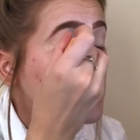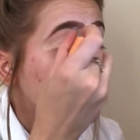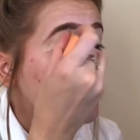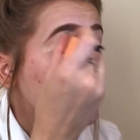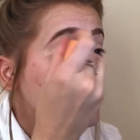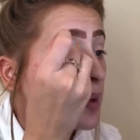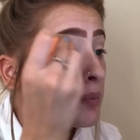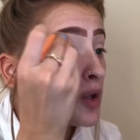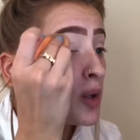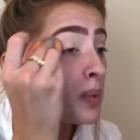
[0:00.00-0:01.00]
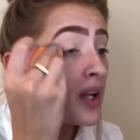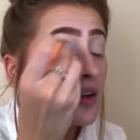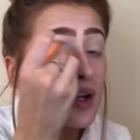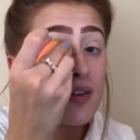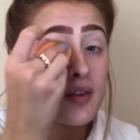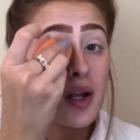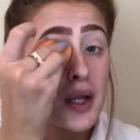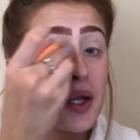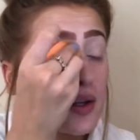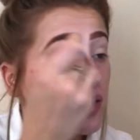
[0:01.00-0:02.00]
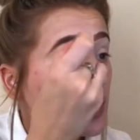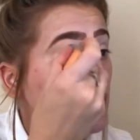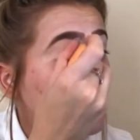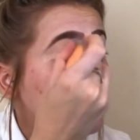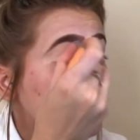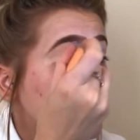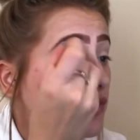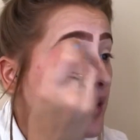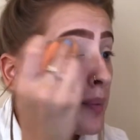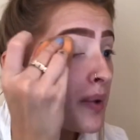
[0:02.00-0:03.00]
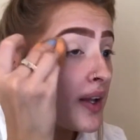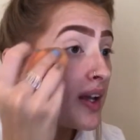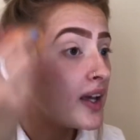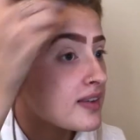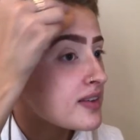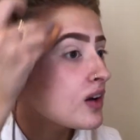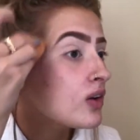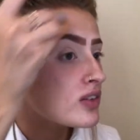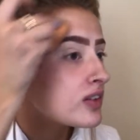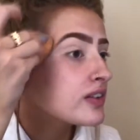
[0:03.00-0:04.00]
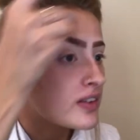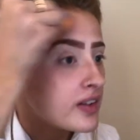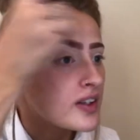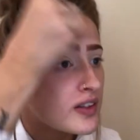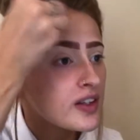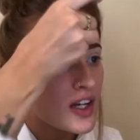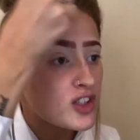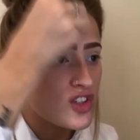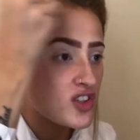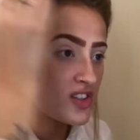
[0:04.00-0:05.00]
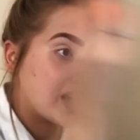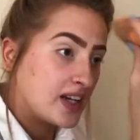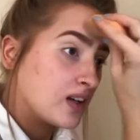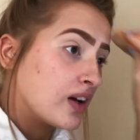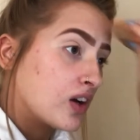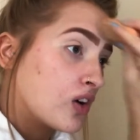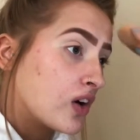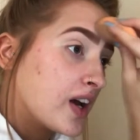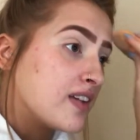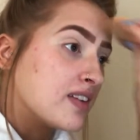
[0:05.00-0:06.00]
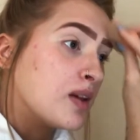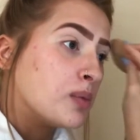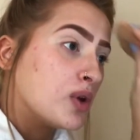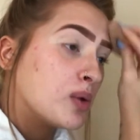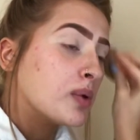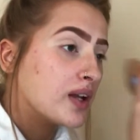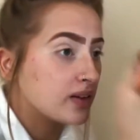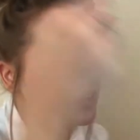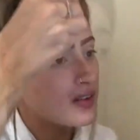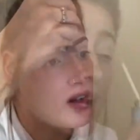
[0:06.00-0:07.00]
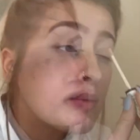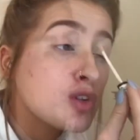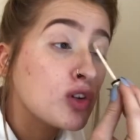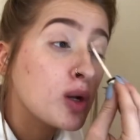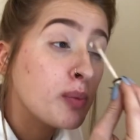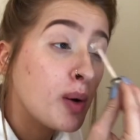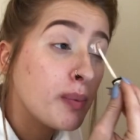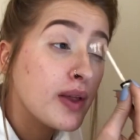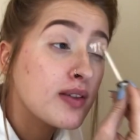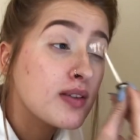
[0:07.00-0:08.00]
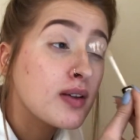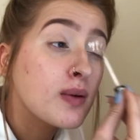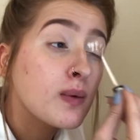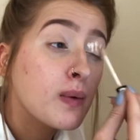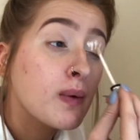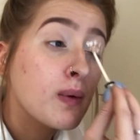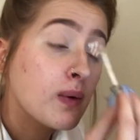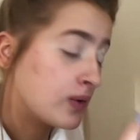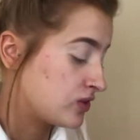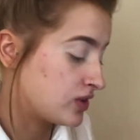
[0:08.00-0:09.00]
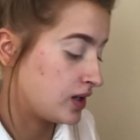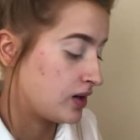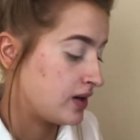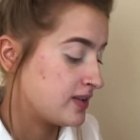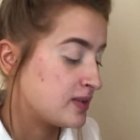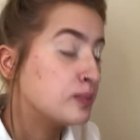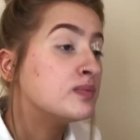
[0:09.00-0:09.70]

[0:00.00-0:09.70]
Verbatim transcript: I've got a damp beauty blender, it is clean. I know it looks filthy, but it's not. They just stain like crazy beauty blenders. And I'm just going to pop this onto the eyes.